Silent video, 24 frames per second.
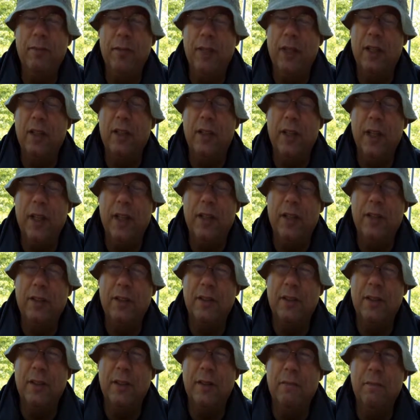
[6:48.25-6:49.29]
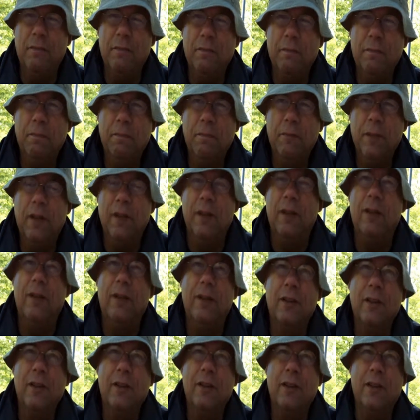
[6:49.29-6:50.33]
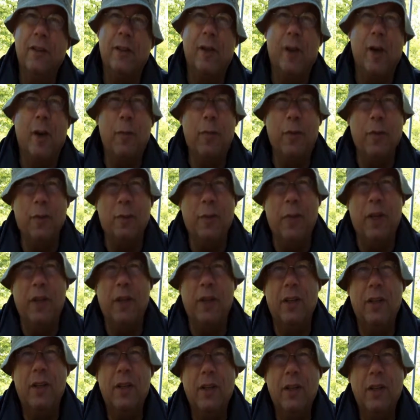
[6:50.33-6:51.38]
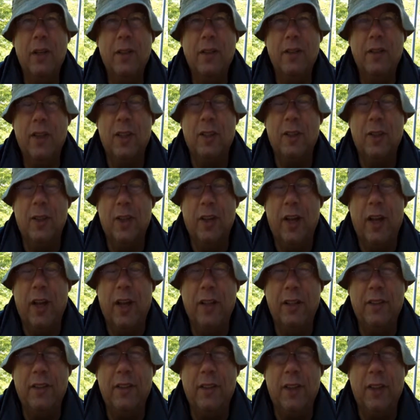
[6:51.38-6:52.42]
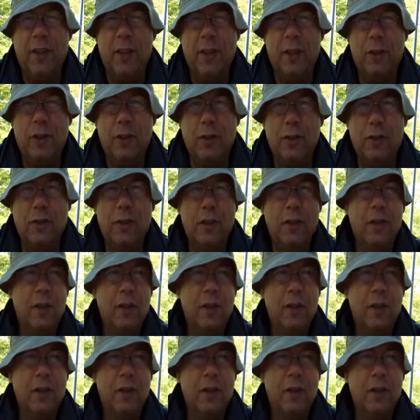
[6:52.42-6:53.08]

It's the tarp has been such a nice addition.